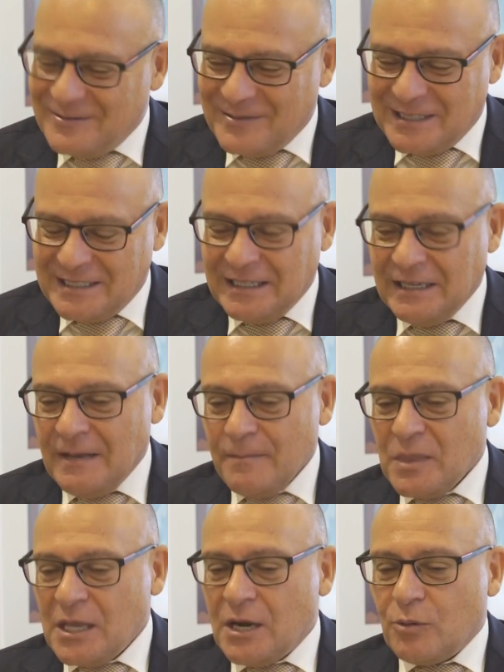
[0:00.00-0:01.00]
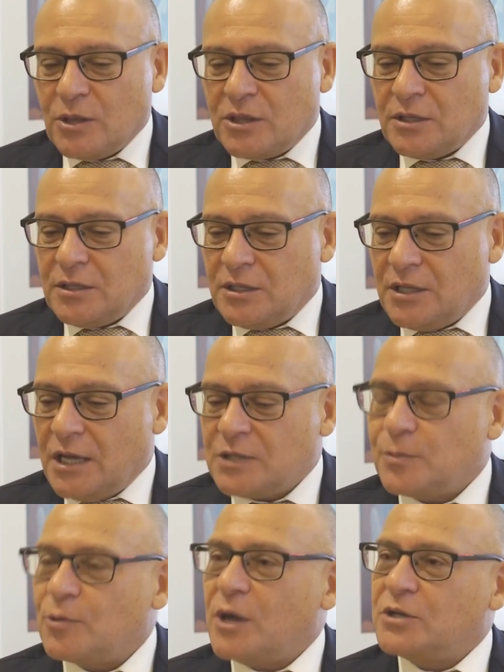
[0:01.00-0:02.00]
But, with the
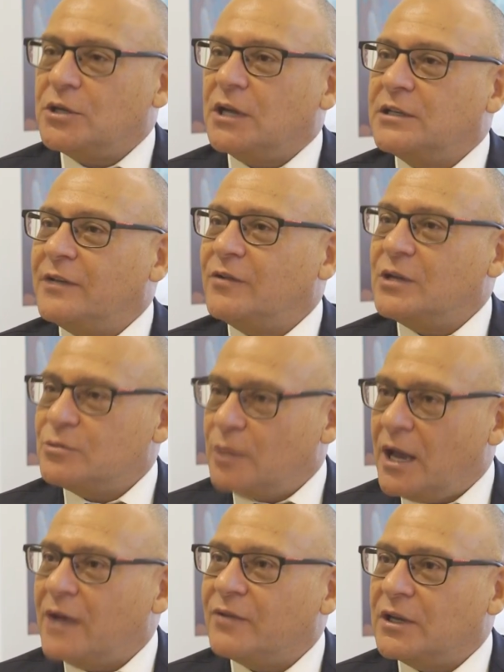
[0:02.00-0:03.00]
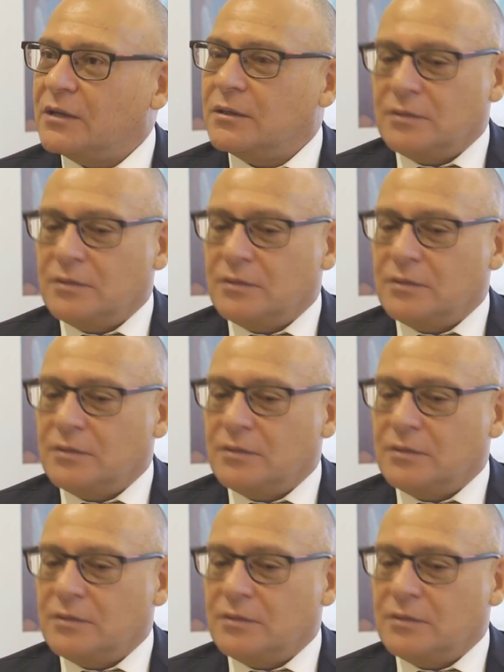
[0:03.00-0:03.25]
exploration activities we're